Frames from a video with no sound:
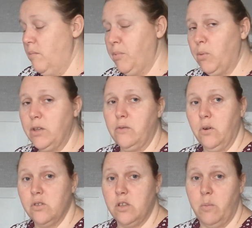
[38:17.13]
But when you've
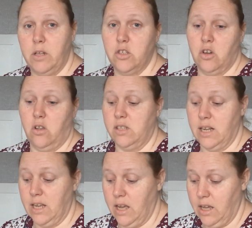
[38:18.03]
got so many charts
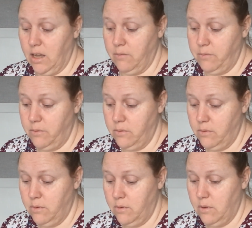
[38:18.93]
like I have,
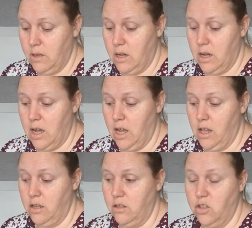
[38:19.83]

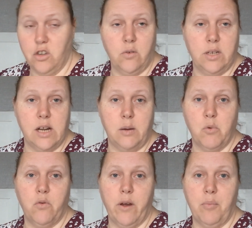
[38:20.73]
and you don't need any
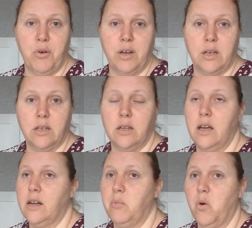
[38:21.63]
more fabric,
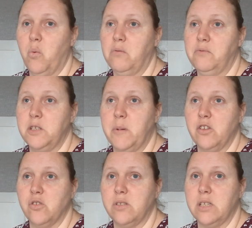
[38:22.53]
and I'm not one for
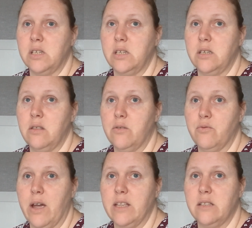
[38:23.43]
specialty
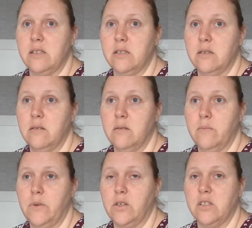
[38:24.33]
threads
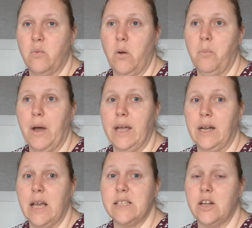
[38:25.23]
because I won't buy it
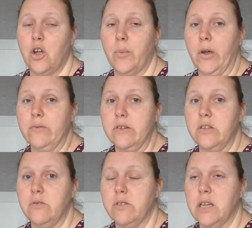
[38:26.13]
unless I know I'm going to
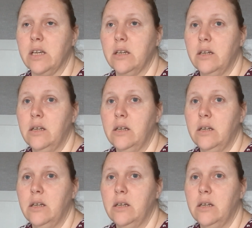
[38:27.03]
use it.